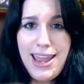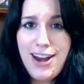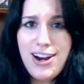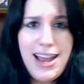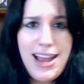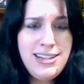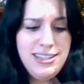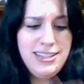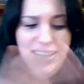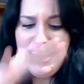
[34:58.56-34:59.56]
air and
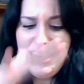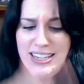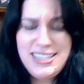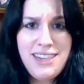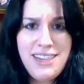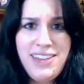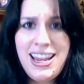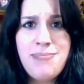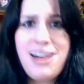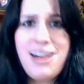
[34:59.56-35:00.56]
like stuffing.
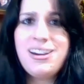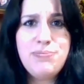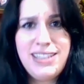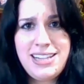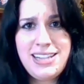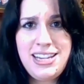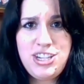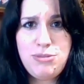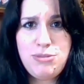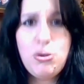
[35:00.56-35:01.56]
I'm not going to bring that to
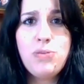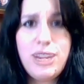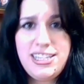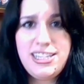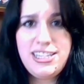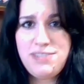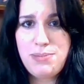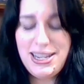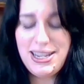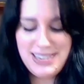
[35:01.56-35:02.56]
Egypt. What a waste of
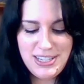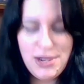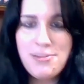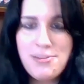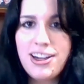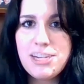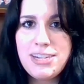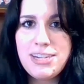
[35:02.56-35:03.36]
space. And so I'm not going to be